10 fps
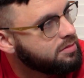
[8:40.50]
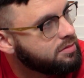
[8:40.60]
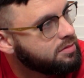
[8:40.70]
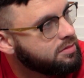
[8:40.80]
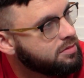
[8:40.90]

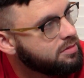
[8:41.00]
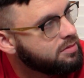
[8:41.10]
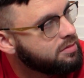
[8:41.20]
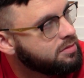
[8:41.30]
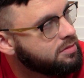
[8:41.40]

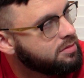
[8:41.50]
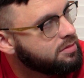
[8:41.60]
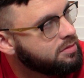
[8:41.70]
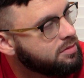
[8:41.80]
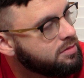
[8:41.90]

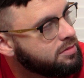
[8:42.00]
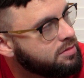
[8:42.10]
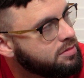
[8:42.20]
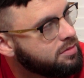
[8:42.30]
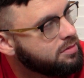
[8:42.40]

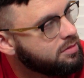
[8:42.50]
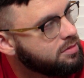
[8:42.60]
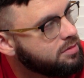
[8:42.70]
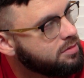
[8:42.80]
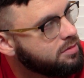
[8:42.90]

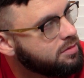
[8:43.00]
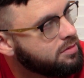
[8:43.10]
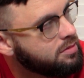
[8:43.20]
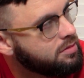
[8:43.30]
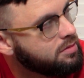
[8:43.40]

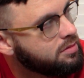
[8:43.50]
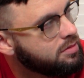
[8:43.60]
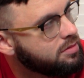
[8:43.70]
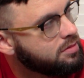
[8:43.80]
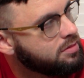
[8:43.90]

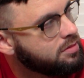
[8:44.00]
(silent)